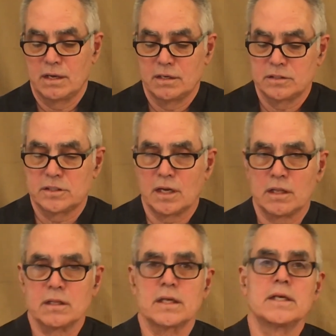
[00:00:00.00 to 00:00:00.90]

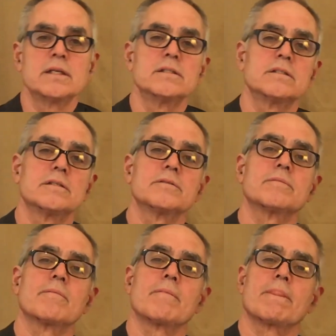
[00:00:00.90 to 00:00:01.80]
subtleties,
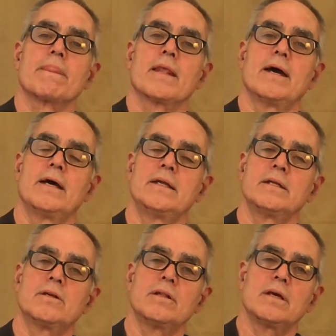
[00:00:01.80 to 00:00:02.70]
and
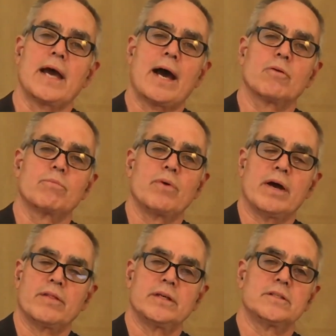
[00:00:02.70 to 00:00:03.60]
into the
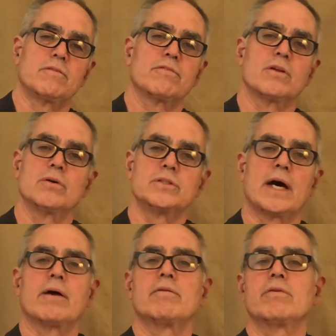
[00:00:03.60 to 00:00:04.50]
out-breath as it flows
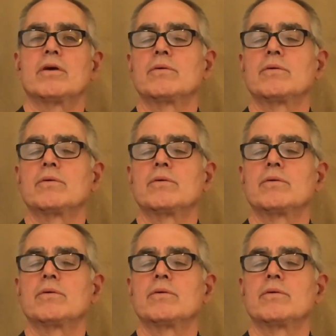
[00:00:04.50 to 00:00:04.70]
out of you.